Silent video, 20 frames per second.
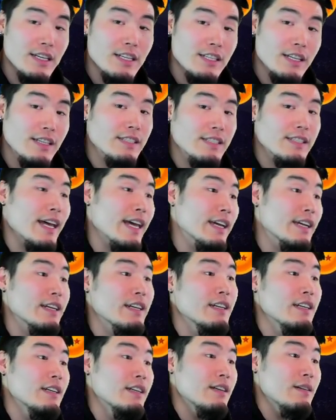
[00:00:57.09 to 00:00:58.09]
just like
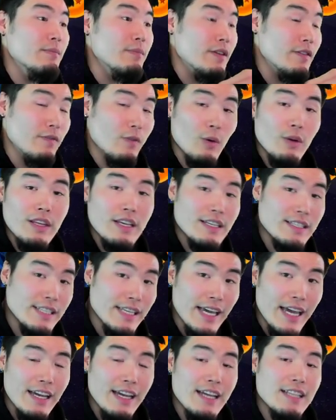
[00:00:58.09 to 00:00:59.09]
before the
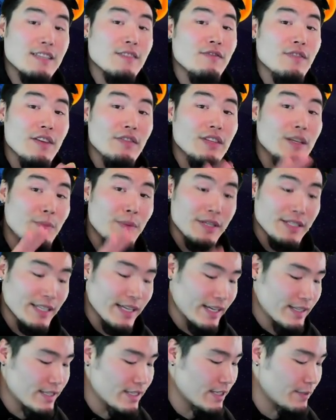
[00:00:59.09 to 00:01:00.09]
EZA, it's
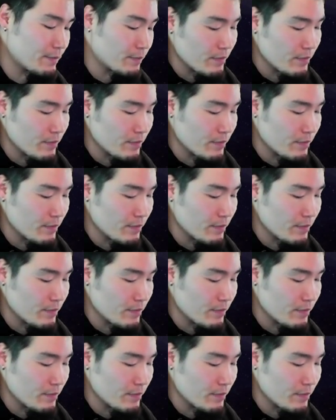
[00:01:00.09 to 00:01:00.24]
50%,